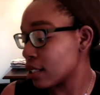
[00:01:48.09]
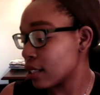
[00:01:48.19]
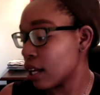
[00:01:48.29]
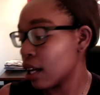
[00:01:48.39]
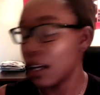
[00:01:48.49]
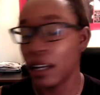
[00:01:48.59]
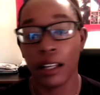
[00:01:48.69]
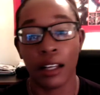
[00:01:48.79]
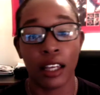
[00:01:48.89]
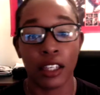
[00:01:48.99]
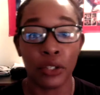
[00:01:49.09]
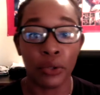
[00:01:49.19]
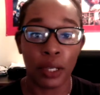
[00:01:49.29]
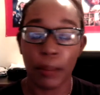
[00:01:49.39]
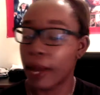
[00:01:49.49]
a
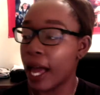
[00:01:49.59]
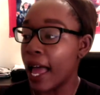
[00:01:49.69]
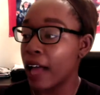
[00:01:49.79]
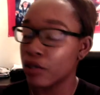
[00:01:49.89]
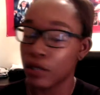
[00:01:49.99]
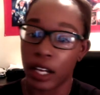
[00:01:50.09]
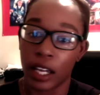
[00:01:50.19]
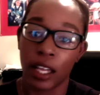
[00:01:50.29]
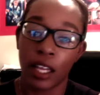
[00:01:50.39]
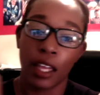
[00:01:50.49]
unit by Outre.